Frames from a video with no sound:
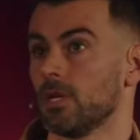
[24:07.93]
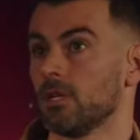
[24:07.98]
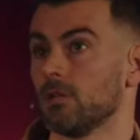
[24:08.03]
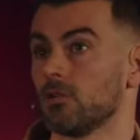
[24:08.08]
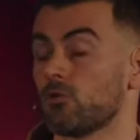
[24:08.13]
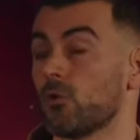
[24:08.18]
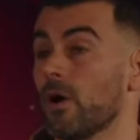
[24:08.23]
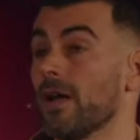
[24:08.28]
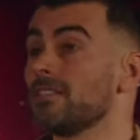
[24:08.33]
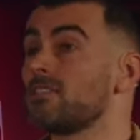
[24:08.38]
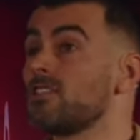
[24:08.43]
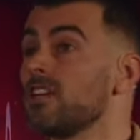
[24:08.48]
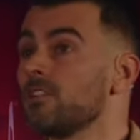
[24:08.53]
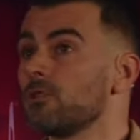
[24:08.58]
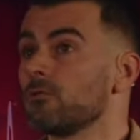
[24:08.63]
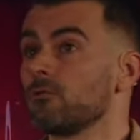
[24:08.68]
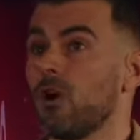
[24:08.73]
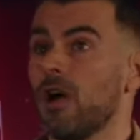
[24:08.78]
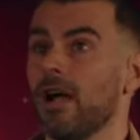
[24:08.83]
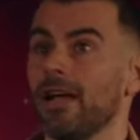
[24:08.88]

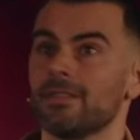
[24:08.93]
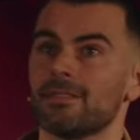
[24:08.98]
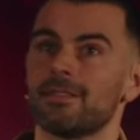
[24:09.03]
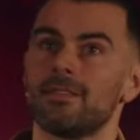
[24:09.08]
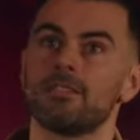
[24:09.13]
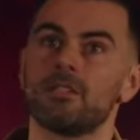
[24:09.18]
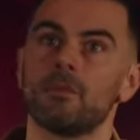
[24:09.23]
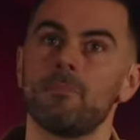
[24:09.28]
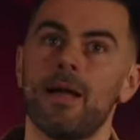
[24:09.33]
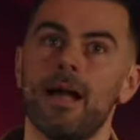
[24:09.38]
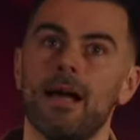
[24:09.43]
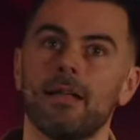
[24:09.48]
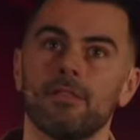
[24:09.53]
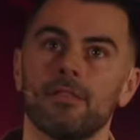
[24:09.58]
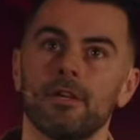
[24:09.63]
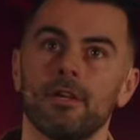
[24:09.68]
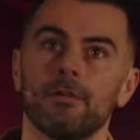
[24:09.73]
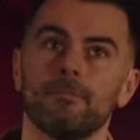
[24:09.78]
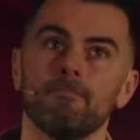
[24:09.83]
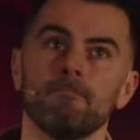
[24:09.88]
Transgender rights is about
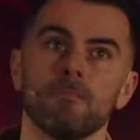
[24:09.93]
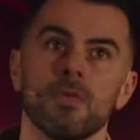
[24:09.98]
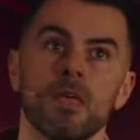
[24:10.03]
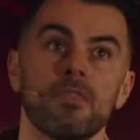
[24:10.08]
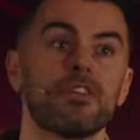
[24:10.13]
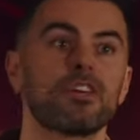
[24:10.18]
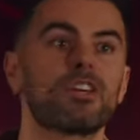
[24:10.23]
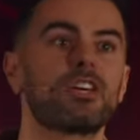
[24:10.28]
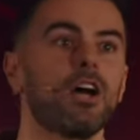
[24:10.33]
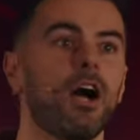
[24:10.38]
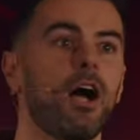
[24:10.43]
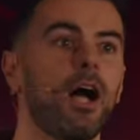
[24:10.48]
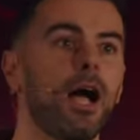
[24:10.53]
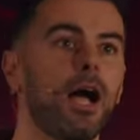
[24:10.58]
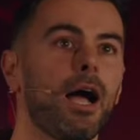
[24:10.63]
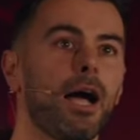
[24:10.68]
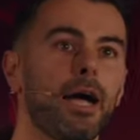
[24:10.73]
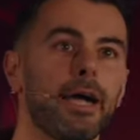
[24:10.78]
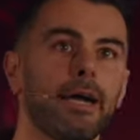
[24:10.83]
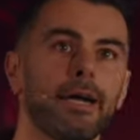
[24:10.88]
the, the
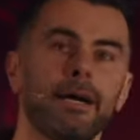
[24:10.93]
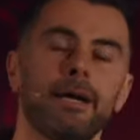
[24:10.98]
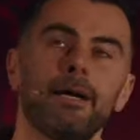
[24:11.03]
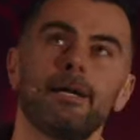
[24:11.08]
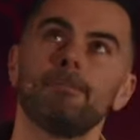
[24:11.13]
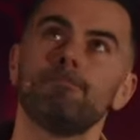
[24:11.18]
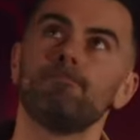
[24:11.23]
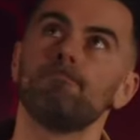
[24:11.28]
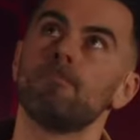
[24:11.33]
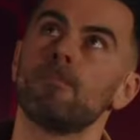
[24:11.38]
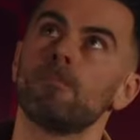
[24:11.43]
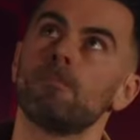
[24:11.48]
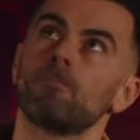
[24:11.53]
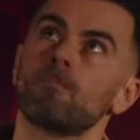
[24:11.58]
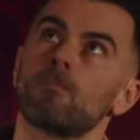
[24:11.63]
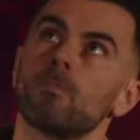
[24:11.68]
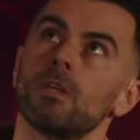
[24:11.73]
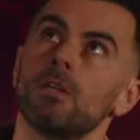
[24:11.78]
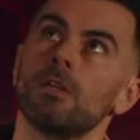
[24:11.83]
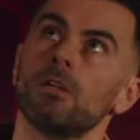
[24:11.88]
guy um,
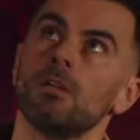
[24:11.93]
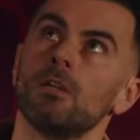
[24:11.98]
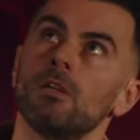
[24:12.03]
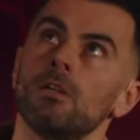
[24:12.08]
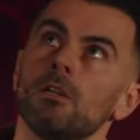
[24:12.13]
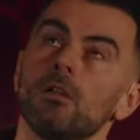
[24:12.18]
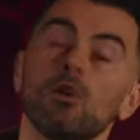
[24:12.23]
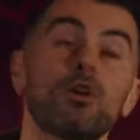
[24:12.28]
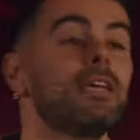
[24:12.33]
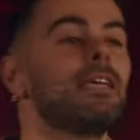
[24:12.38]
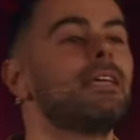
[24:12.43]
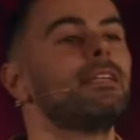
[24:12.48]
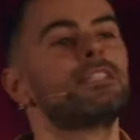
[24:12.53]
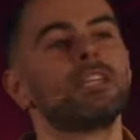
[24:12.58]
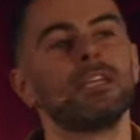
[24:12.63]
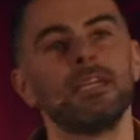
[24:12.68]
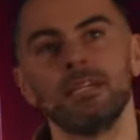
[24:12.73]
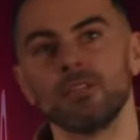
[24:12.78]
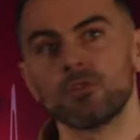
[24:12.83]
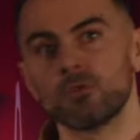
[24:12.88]
looking
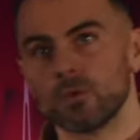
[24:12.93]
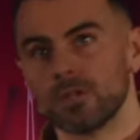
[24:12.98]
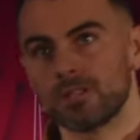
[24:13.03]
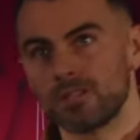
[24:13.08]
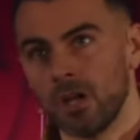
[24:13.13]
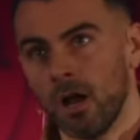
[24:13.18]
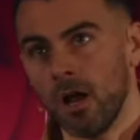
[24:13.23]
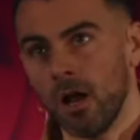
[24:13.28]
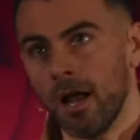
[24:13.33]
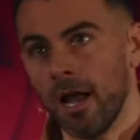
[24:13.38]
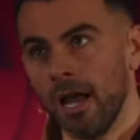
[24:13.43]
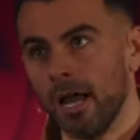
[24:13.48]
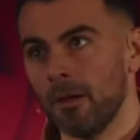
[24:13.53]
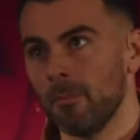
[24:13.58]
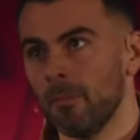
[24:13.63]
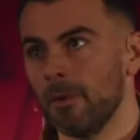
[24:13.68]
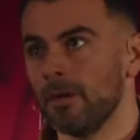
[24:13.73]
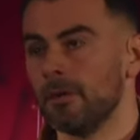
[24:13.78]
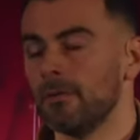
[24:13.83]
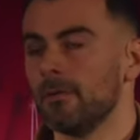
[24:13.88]
into his
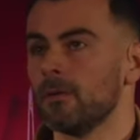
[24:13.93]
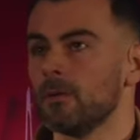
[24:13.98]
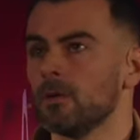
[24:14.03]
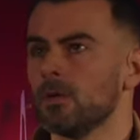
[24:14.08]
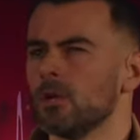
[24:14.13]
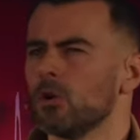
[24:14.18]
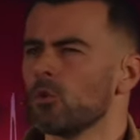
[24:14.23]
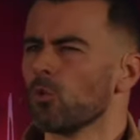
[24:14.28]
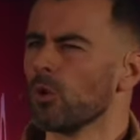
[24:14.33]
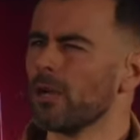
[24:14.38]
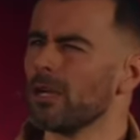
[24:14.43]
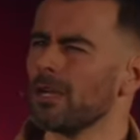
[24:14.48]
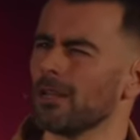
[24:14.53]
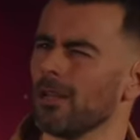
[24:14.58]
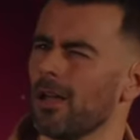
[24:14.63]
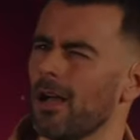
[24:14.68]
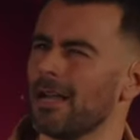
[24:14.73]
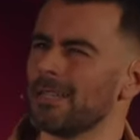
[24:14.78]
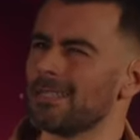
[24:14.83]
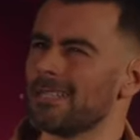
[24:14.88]
retirement,
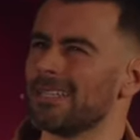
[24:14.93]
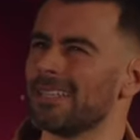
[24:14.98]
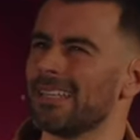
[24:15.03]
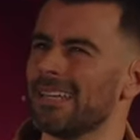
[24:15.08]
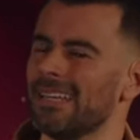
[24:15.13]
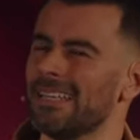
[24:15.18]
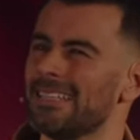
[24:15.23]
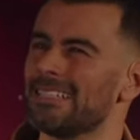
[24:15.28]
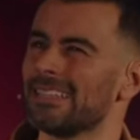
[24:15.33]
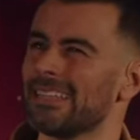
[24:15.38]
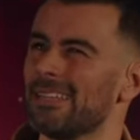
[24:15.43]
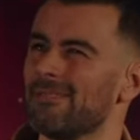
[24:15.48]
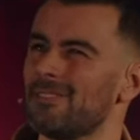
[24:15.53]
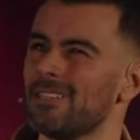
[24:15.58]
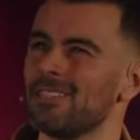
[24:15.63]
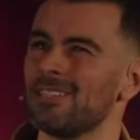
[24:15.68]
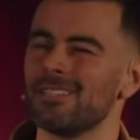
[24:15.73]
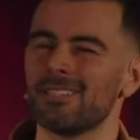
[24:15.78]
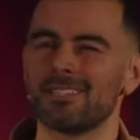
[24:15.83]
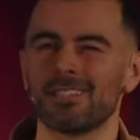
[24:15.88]
realizing that he's lived
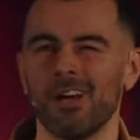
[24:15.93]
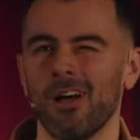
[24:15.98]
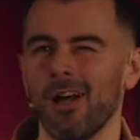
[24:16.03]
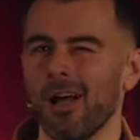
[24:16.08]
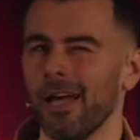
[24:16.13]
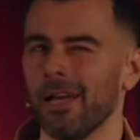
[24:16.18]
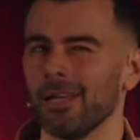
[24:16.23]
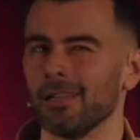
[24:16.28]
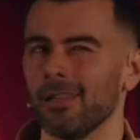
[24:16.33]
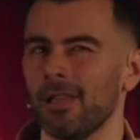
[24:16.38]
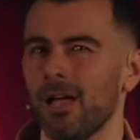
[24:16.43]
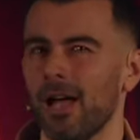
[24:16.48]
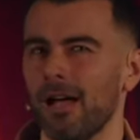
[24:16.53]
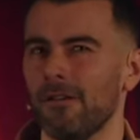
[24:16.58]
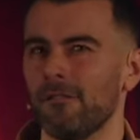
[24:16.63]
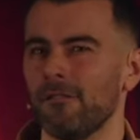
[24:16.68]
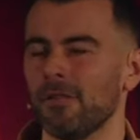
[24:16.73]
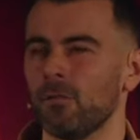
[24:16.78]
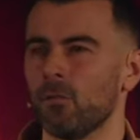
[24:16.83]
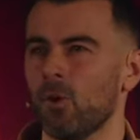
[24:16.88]
his entire
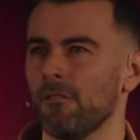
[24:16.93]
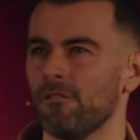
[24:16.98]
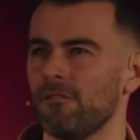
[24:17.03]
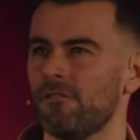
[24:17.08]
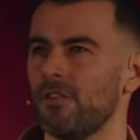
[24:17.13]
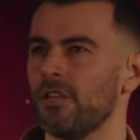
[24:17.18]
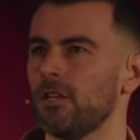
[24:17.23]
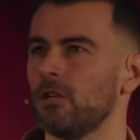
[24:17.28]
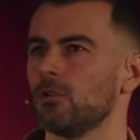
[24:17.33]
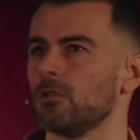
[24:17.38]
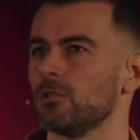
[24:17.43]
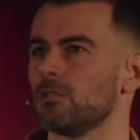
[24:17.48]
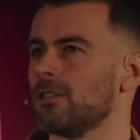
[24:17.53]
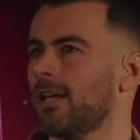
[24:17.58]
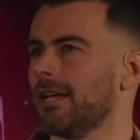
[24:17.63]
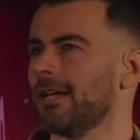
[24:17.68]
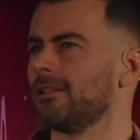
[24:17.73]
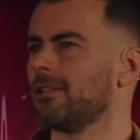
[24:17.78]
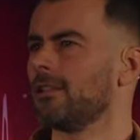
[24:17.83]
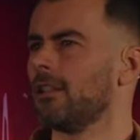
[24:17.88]
life in what feels
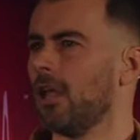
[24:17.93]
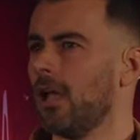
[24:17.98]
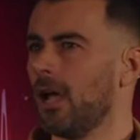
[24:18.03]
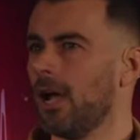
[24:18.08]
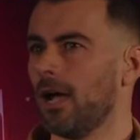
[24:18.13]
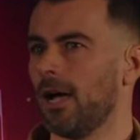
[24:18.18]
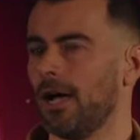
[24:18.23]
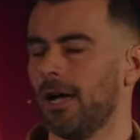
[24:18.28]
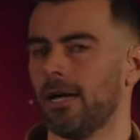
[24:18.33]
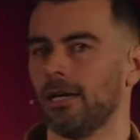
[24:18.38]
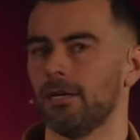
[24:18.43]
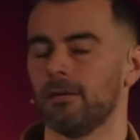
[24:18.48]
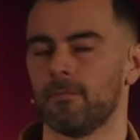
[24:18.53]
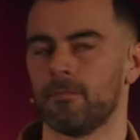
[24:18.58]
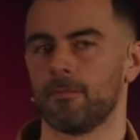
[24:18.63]
like a lie.